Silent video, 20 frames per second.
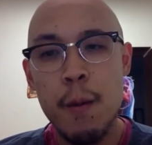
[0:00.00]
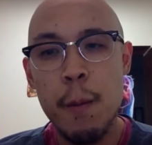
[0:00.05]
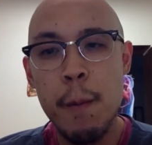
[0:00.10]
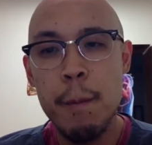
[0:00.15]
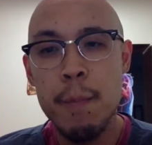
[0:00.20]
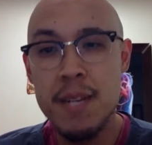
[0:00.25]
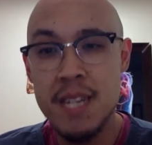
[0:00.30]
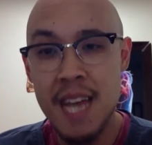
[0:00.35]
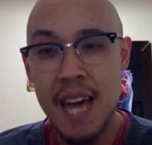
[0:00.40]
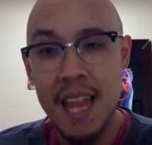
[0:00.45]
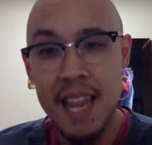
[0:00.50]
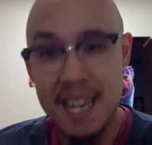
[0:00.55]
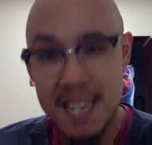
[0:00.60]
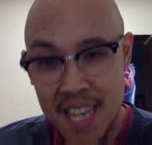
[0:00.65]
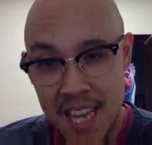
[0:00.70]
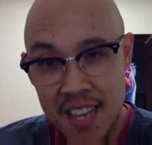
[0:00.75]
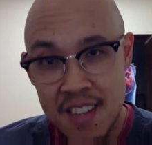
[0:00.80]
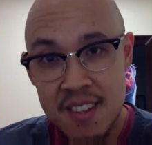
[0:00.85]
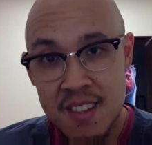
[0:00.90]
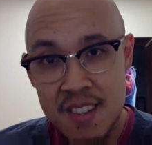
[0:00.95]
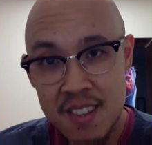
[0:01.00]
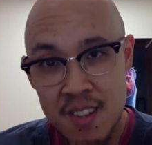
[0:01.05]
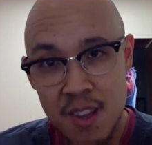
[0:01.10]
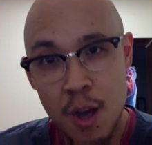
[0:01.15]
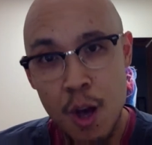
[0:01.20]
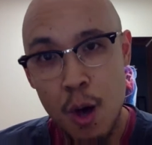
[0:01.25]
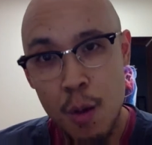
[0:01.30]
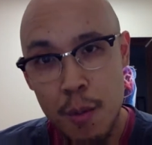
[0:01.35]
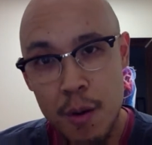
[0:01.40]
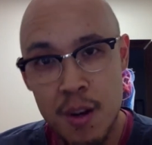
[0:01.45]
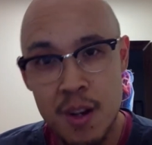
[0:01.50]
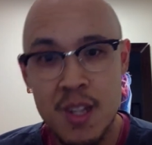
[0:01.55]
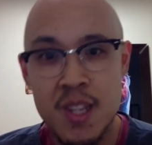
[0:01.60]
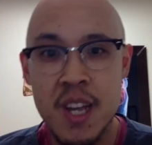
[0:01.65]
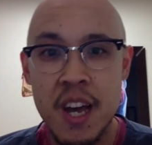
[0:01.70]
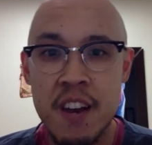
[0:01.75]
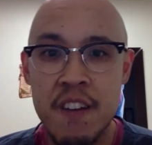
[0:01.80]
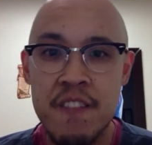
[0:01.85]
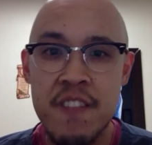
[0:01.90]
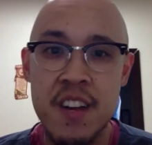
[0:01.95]
Metallic taste is a hallmark
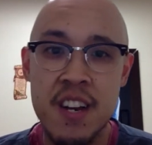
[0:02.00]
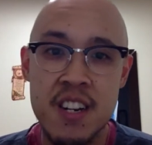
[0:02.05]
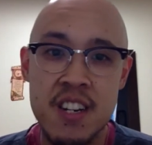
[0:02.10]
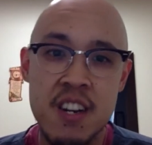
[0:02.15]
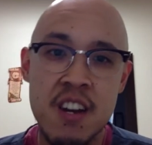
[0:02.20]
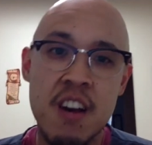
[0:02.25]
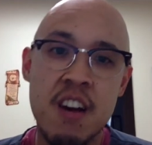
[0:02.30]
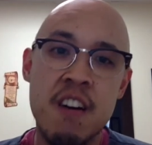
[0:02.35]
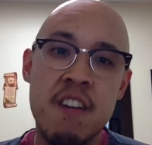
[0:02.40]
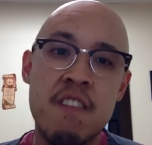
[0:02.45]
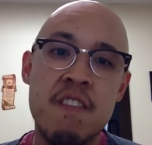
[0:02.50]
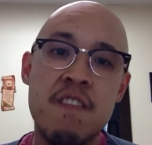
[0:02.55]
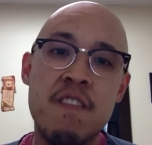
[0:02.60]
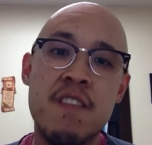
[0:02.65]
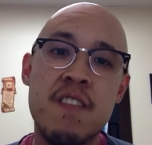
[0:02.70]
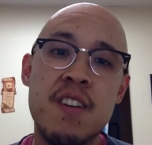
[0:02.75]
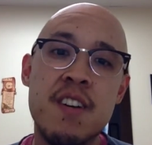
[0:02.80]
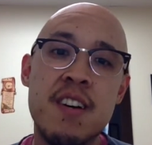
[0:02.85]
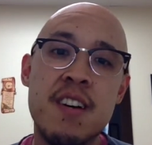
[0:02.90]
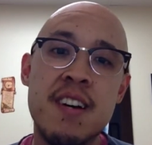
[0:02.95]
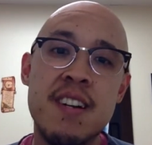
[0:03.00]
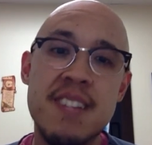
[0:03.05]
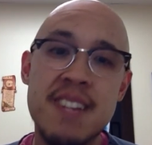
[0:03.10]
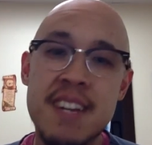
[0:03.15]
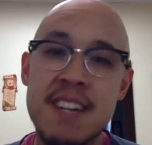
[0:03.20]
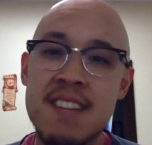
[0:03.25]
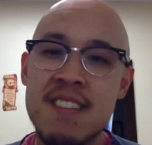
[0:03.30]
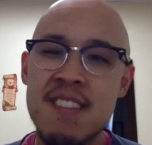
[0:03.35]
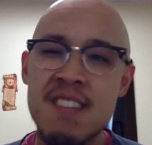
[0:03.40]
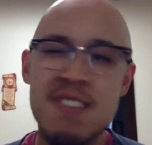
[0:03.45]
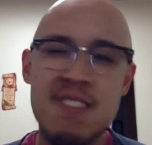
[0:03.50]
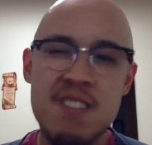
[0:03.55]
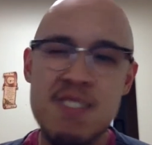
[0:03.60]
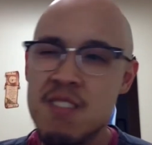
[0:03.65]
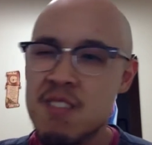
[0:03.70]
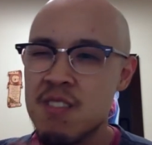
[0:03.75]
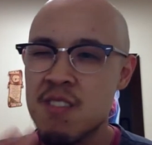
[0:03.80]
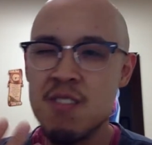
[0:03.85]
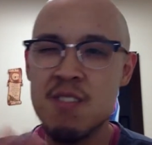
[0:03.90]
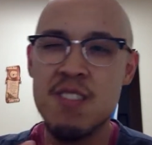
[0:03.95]
side effect of adenosine,
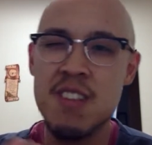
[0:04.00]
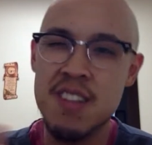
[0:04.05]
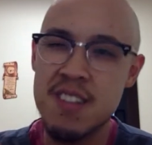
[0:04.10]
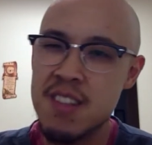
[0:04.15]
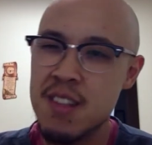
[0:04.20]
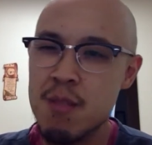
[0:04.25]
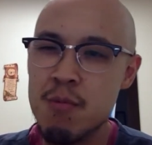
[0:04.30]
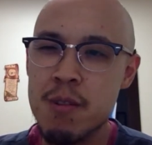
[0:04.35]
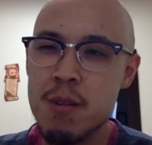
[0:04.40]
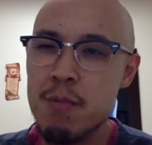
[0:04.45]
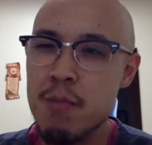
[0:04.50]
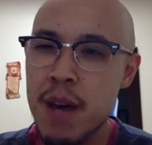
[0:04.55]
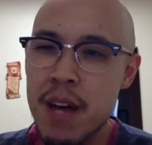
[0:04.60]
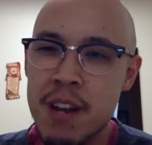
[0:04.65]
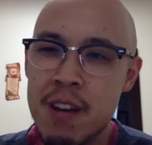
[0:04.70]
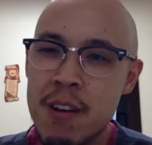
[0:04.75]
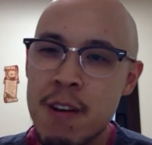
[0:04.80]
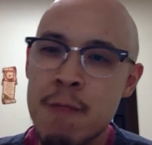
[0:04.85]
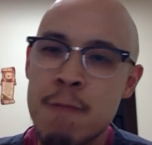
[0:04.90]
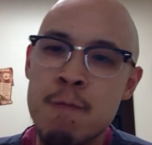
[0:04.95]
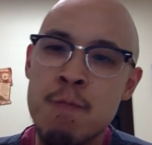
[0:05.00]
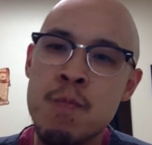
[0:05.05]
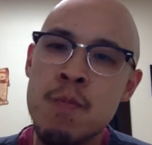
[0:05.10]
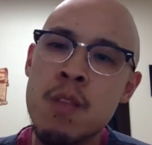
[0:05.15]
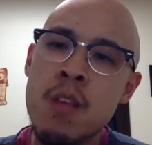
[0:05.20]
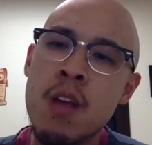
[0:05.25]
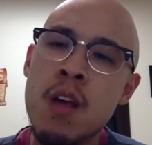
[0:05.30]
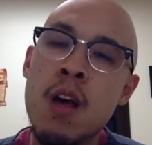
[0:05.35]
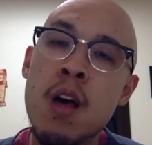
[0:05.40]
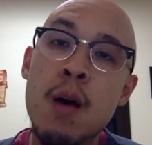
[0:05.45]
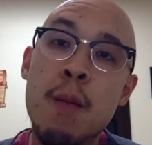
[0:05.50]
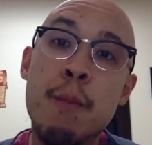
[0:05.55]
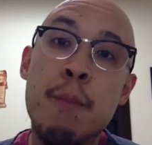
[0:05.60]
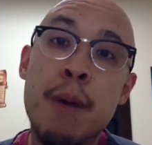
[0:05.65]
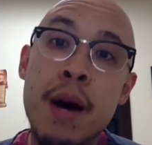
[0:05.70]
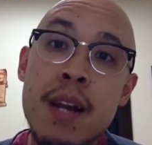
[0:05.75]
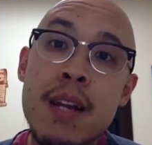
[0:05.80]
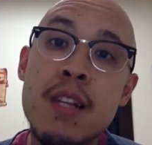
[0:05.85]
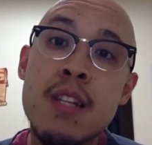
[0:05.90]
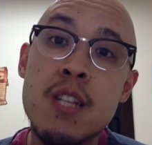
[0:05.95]
so it tastes a little bit of metal.
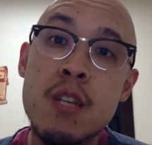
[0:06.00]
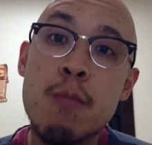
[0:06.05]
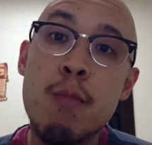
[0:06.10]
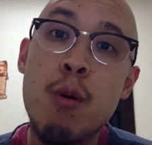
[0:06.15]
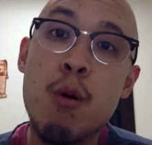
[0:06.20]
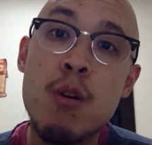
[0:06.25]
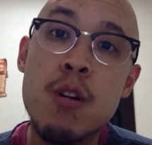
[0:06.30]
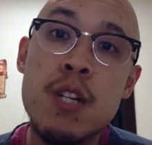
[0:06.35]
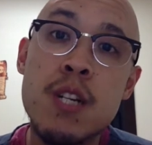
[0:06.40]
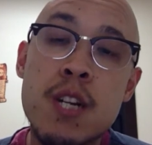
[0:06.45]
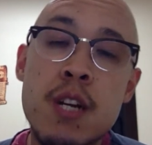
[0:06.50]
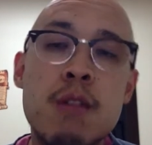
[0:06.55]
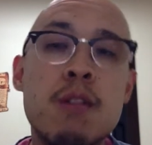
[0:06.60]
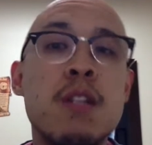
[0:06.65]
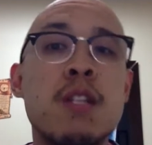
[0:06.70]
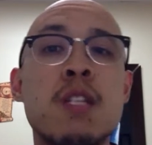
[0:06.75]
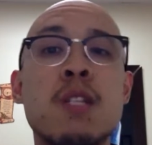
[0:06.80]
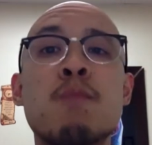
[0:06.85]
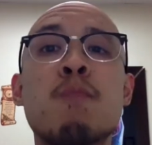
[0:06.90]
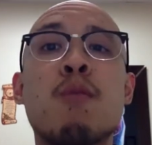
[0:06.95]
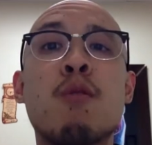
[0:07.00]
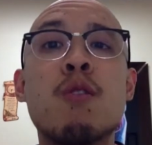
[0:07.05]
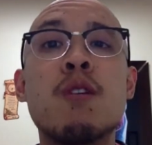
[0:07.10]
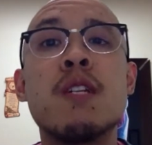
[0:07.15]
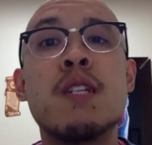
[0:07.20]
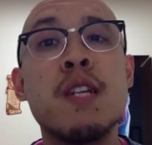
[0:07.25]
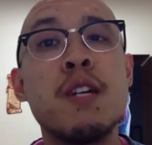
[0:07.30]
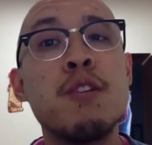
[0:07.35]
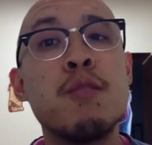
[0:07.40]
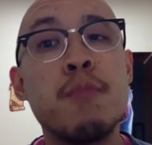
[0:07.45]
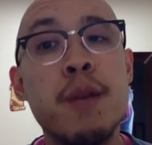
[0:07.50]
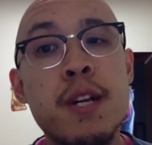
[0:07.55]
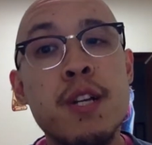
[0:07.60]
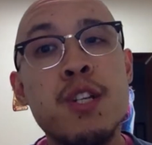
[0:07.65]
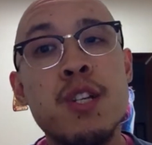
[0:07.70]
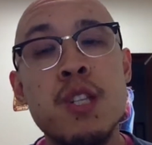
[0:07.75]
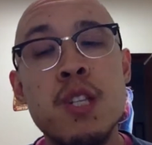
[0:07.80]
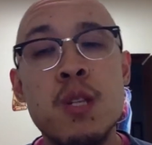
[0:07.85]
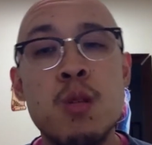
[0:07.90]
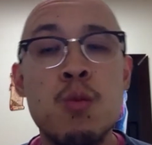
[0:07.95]
But it's important to know, and it's important to tell your
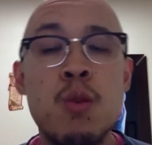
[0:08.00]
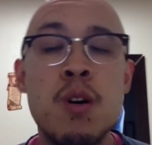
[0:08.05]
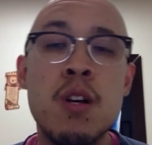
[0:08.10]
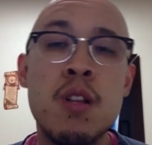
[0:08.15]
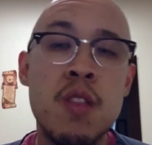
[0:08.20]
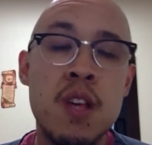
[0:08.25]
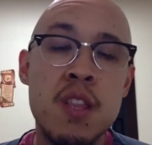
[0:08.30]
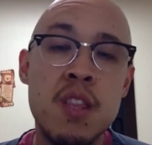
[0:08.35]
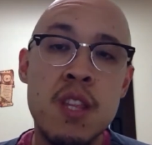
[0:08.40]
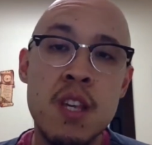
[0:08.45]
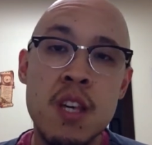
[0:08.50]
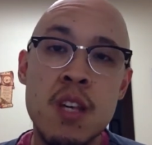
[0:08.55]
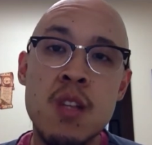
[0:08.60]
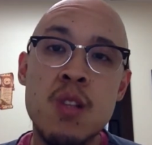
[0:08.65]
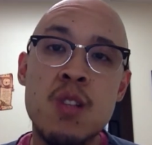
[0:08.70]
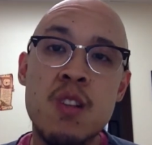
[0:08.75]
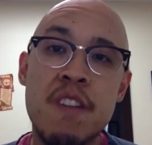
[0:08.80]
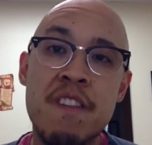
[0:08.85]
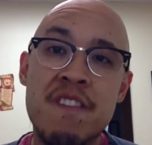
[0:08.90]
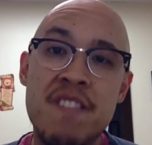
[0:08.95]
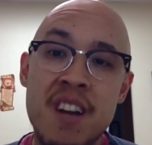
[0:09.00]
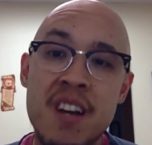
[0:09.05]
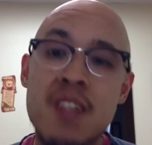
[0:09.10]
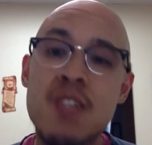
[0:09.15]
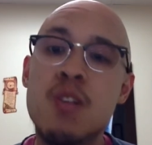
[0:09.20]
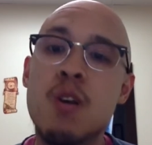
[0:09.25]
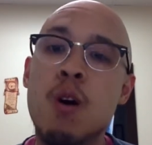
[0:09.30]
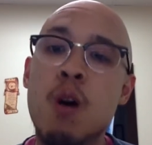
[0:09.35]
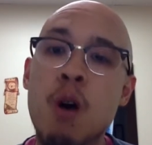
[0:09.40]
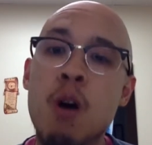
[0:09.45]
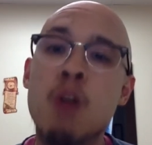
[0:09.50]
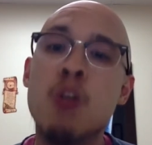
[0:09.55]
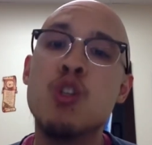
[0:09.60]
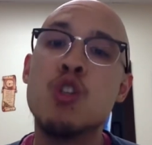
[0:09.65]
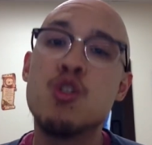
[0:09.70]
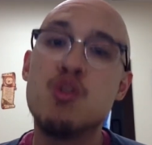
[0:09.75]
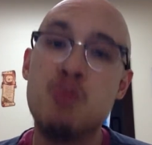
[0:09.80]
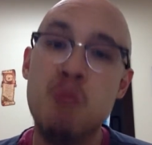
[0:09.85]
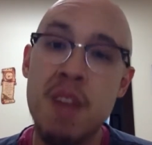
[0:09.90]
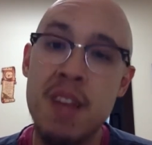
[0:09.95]
patients as well, that these effects are
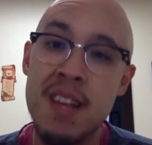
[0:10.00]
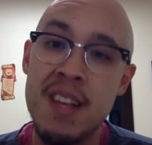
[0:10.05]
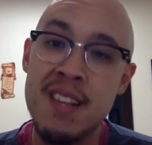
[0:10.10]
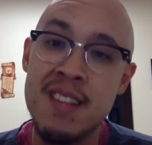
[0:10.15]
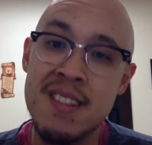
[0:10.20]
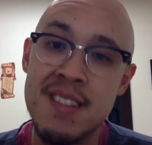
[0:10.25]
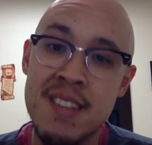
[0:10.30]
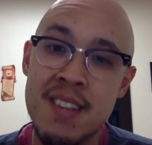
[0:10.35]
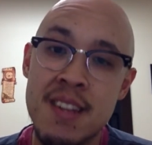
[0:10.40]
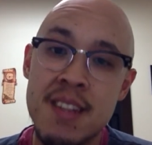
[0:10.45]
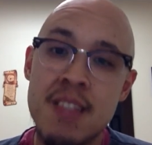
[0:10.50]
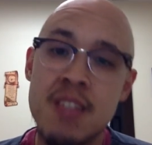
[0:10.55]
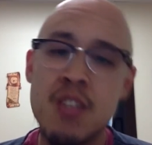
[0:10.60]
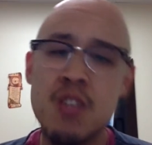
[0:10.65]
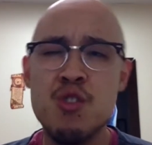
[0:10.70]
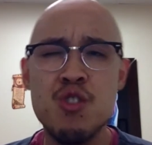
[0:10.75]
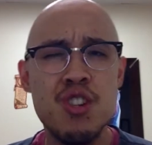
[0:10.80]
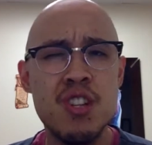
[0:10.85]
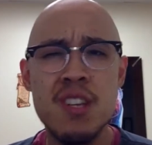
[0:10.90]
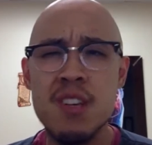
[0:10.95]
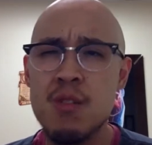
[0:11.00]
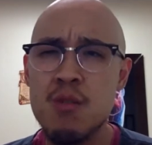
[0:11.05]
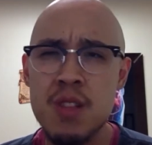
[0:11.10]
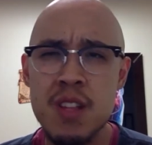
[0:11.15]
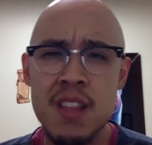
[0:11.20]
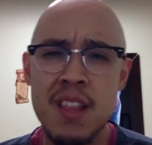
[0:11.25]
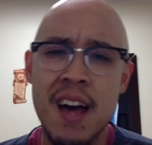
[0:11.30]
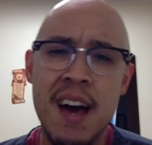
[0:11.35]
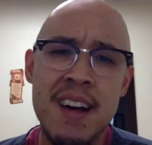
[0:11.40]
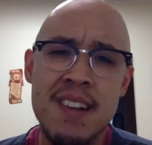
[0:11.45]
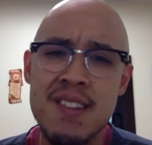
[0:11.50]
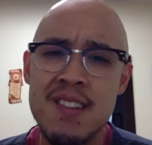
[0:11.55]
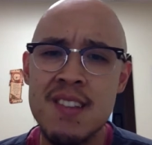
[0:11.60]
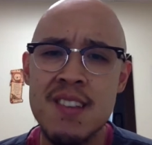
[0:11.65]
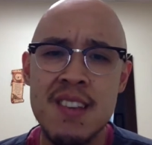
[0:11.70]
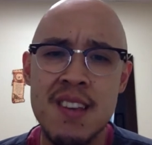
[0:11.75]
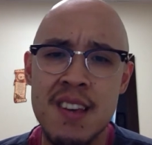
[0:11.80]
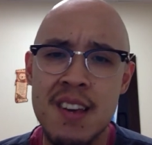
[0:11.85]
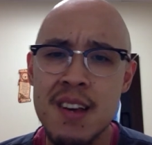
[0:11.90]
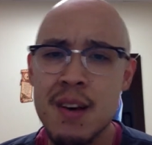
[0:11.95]
transient, usually only
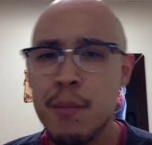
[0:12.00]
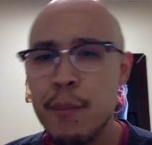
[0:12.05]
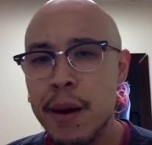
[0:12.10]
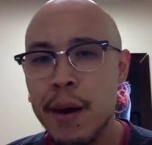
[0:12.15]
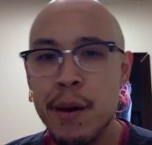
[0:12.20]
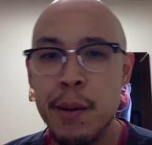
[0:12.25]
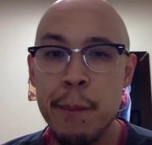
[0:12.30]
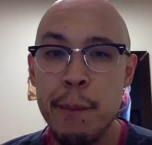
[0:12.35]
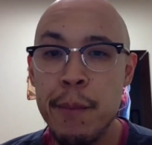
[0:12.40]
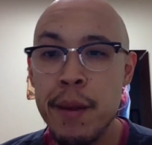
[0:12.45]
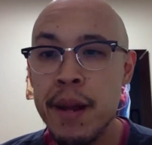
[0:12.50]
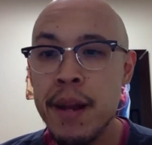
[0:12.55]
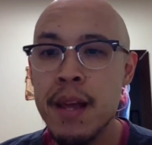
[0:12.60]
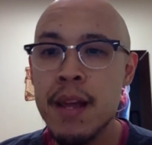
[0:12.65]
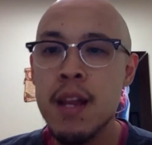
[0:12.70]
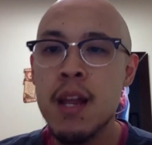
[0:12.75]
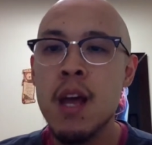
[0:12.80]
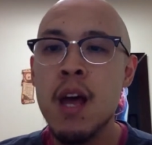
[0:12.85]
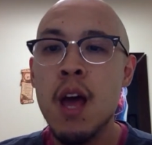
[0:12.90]
more about a minute.